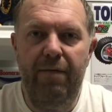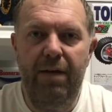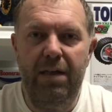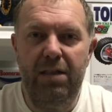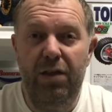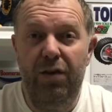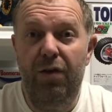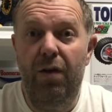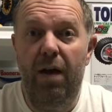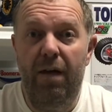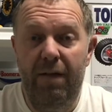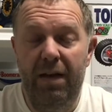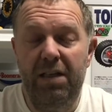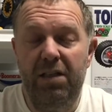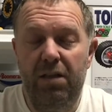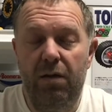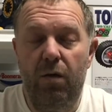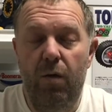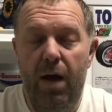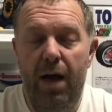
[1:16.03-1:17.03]

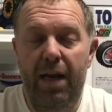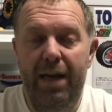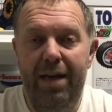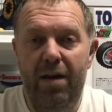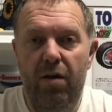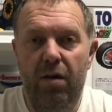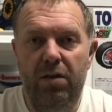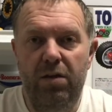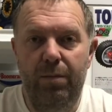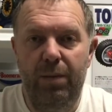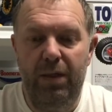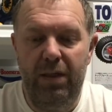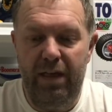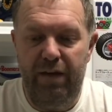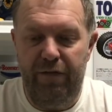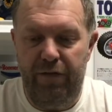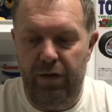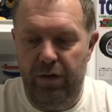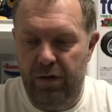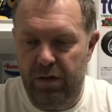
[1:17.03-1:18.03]
that's quite a notable
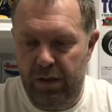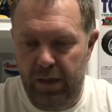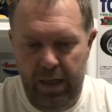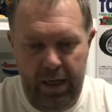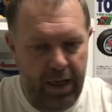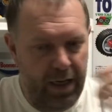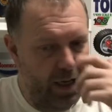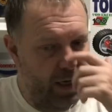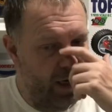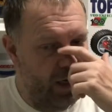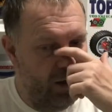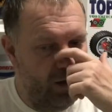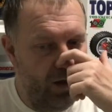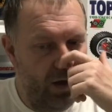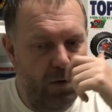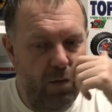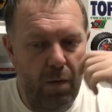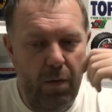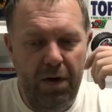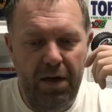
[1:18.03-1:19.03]
difference.
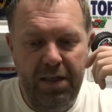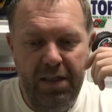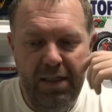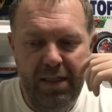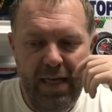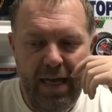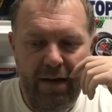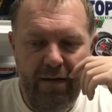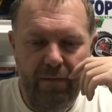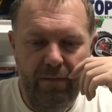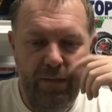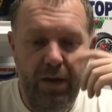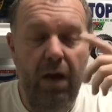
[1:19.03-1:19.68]
So we wanted to take.